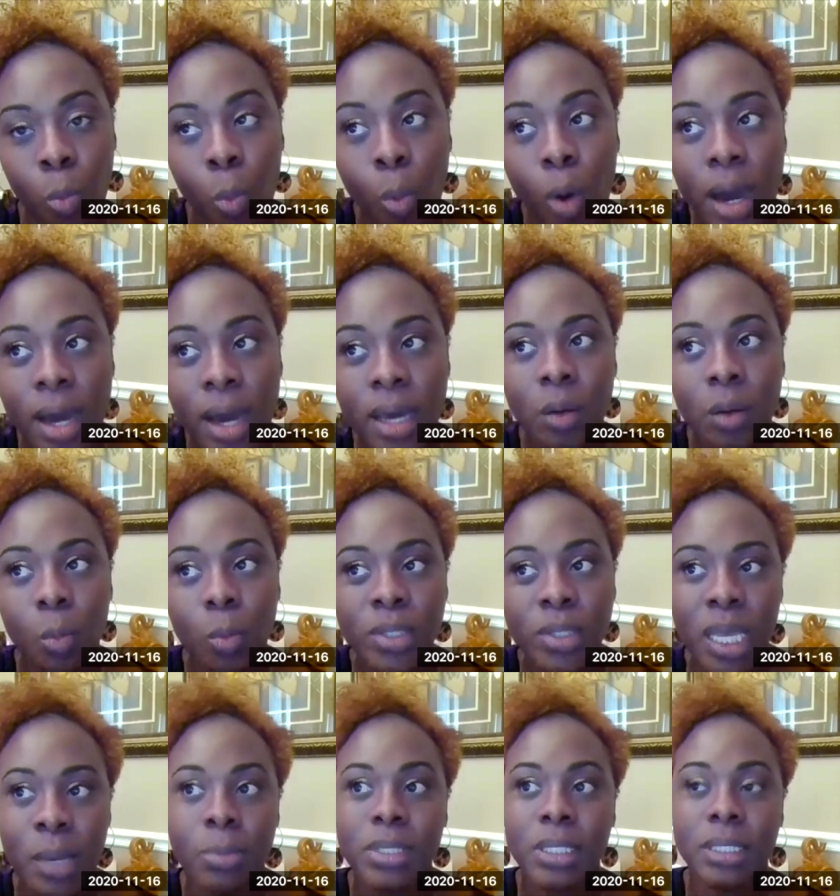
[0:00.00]
one
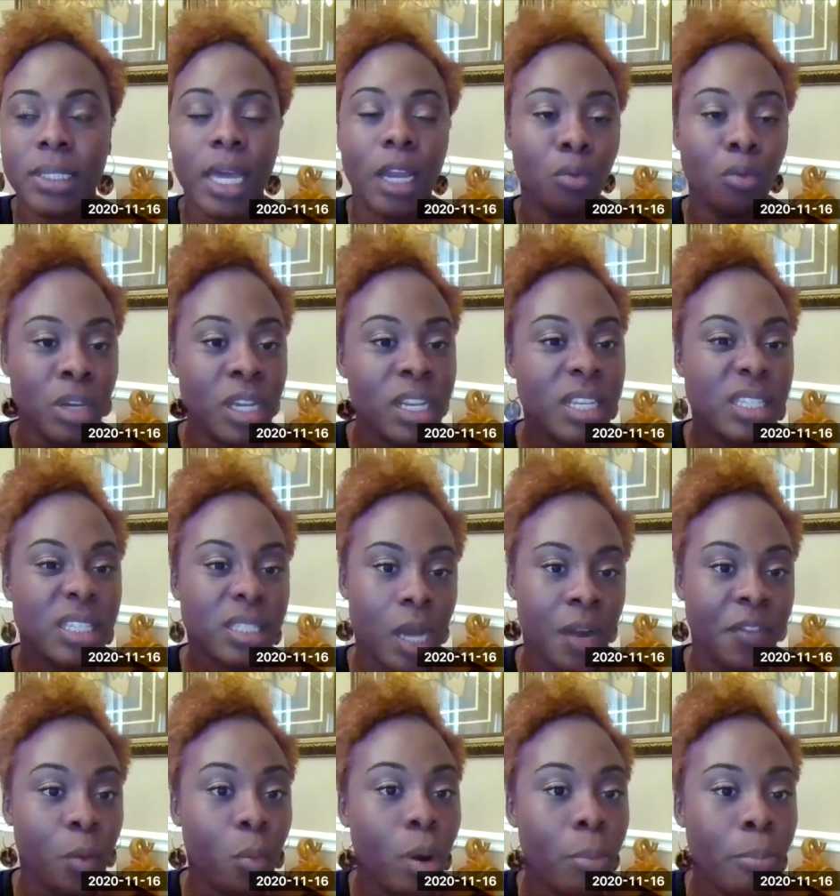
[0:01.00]
was able to like
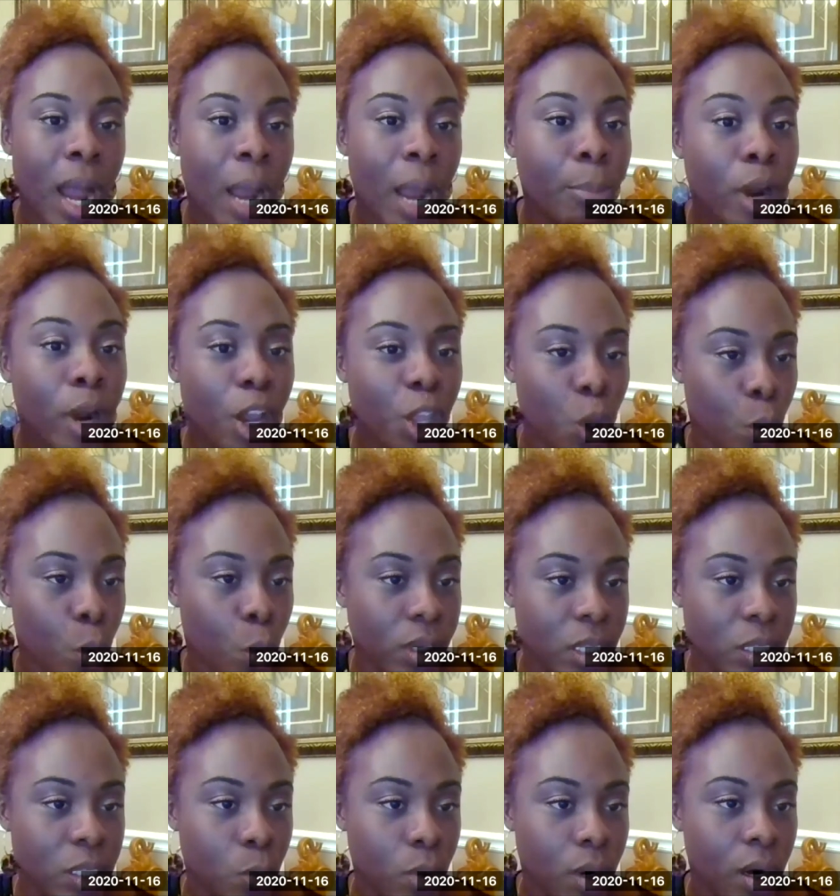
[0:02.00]
rediscover what my
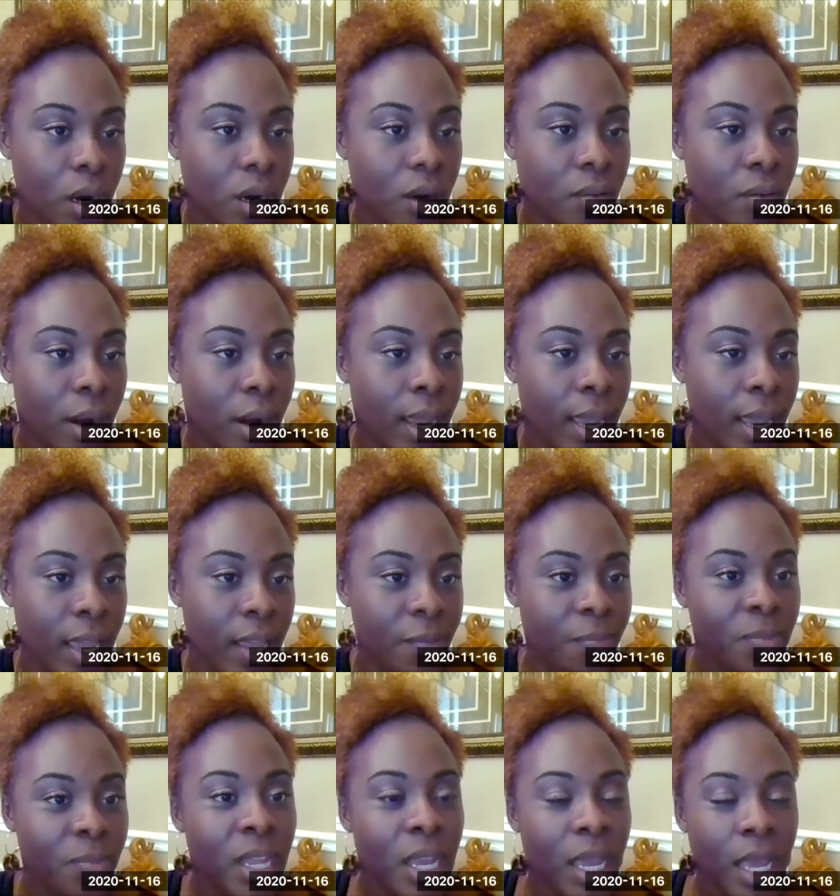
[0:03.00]
priorities were, right?
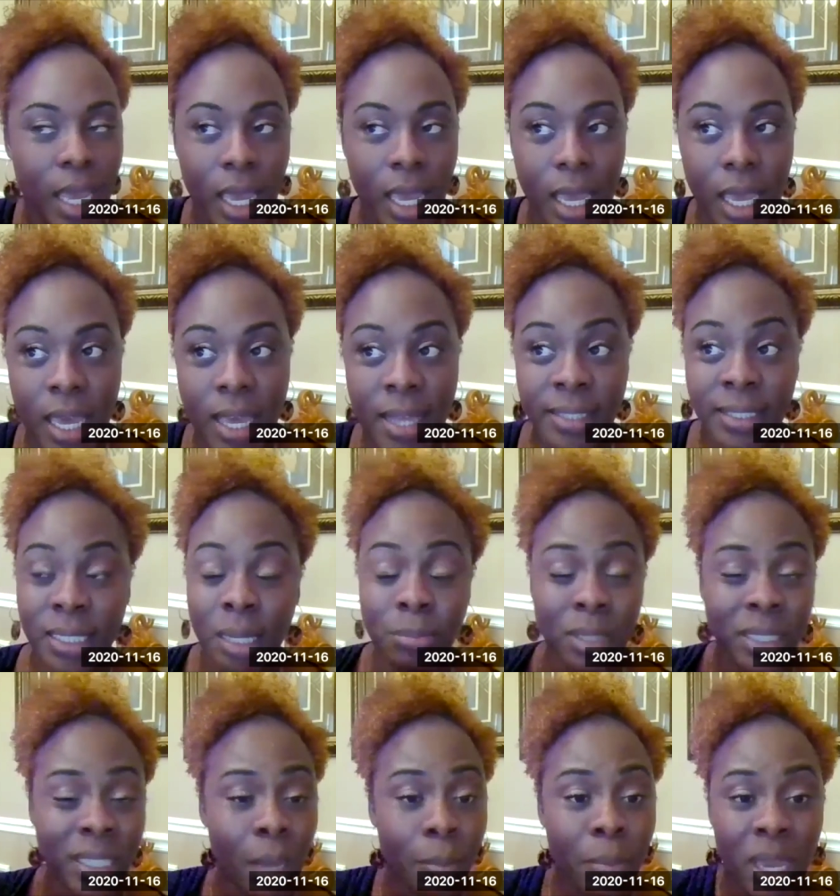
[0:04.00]
And
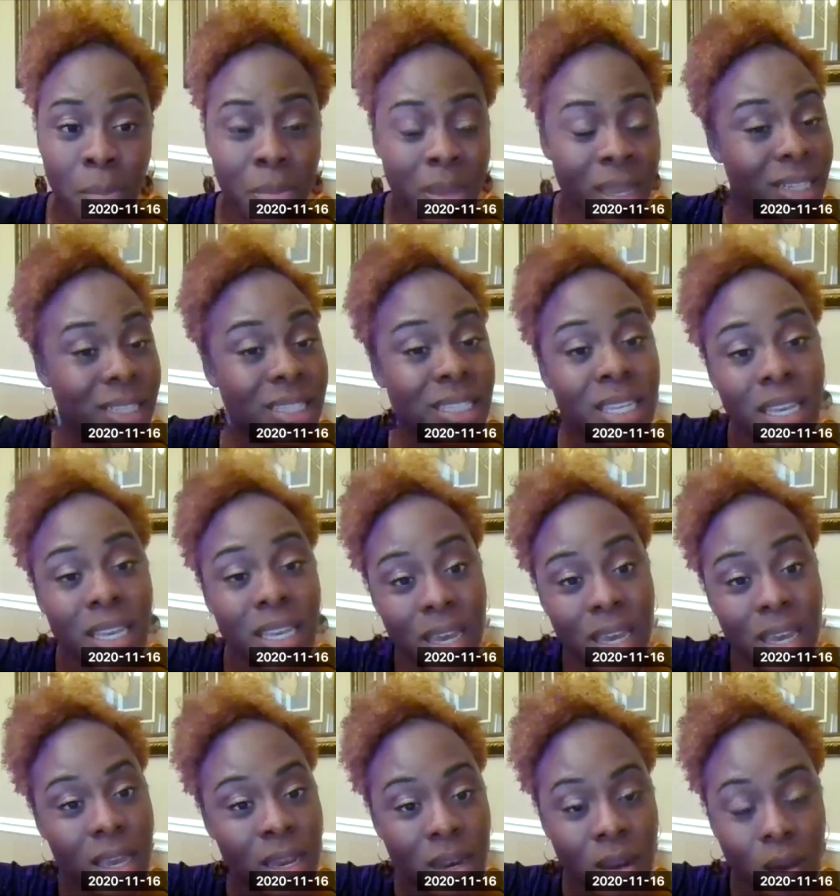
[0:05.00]
something that may be a
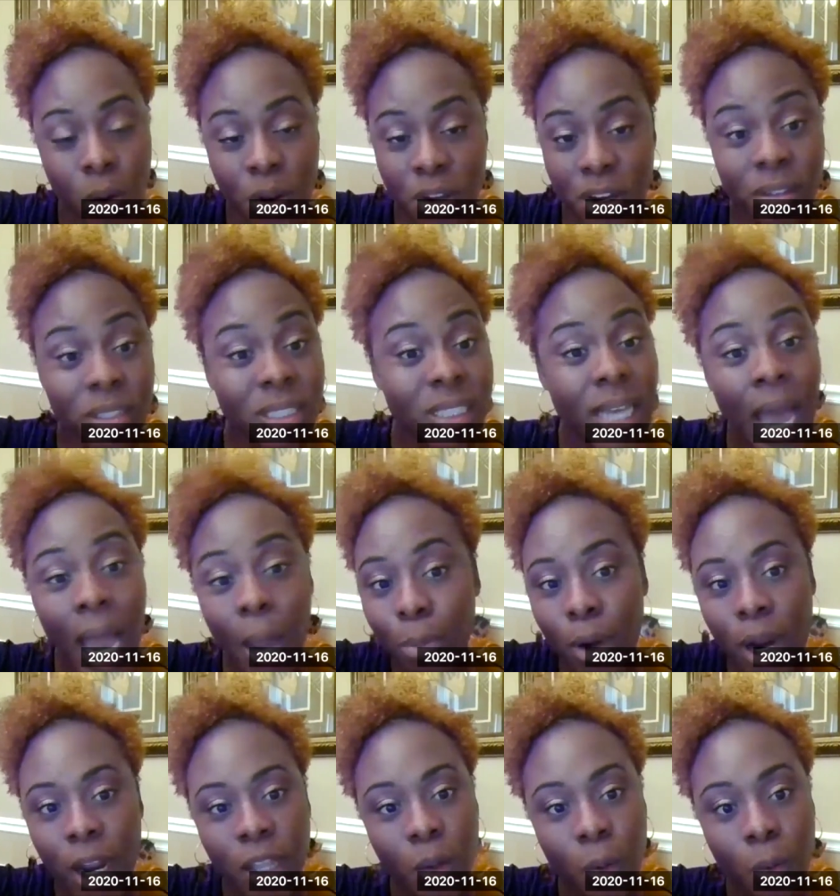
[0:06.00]
10 or your top
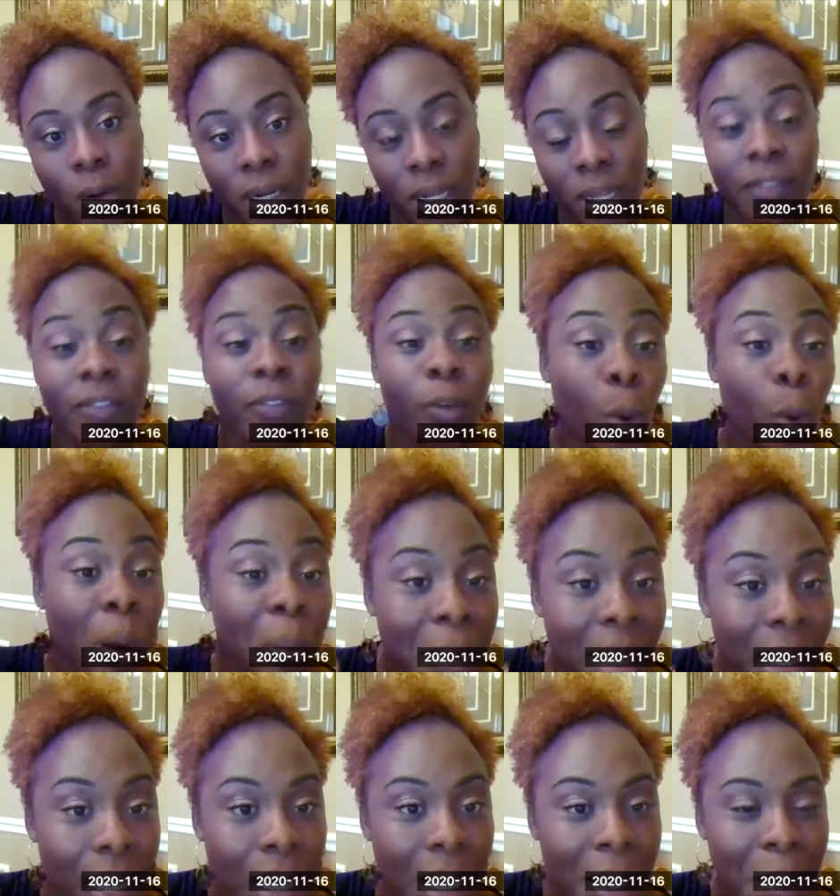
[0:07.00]
priority for
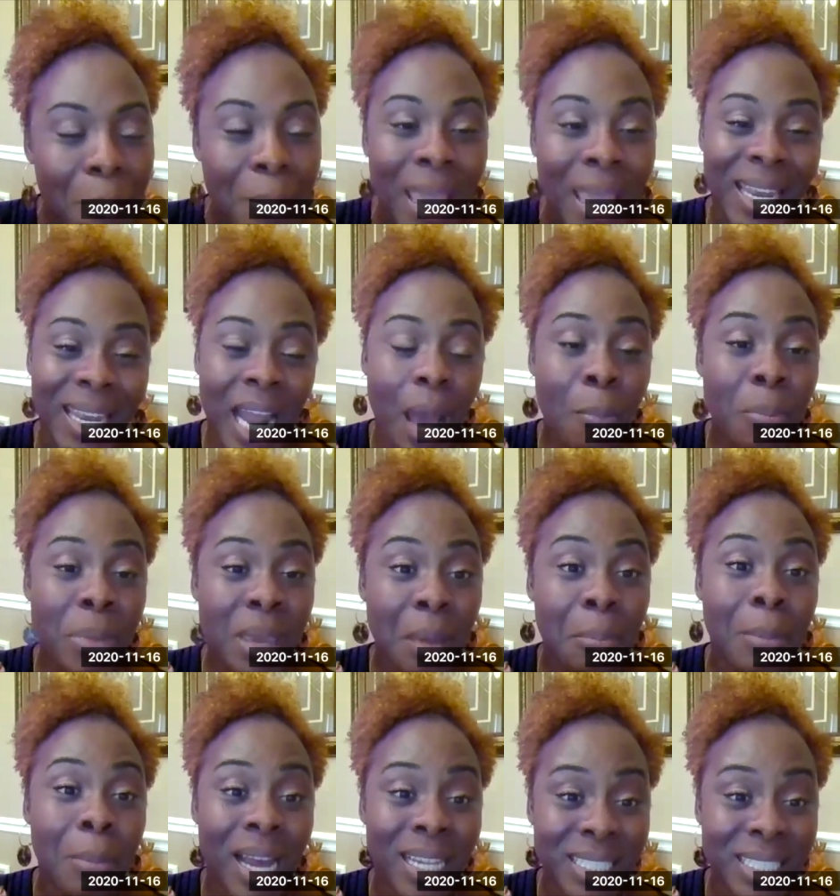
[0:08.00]
me may not be
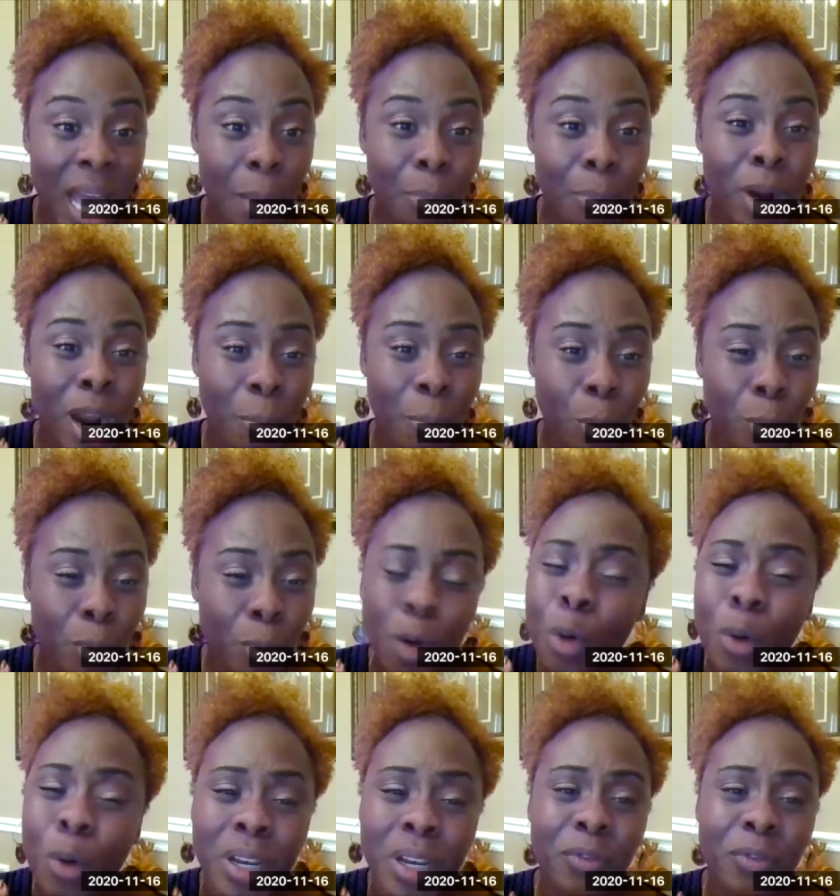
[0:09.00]
my top
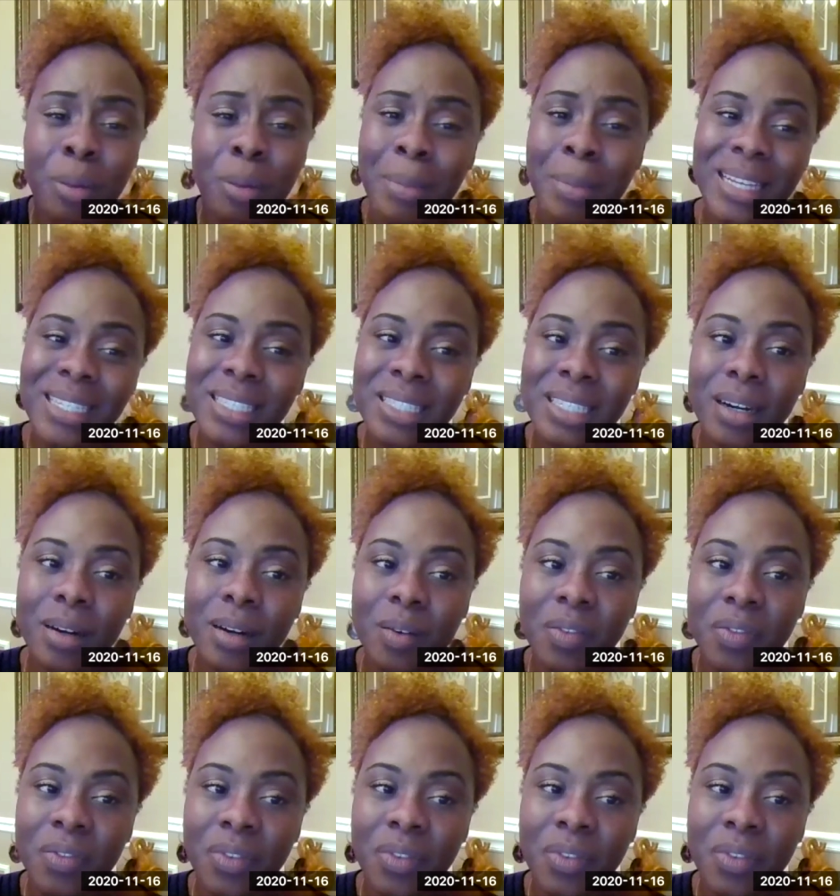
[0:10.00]
priority for myself.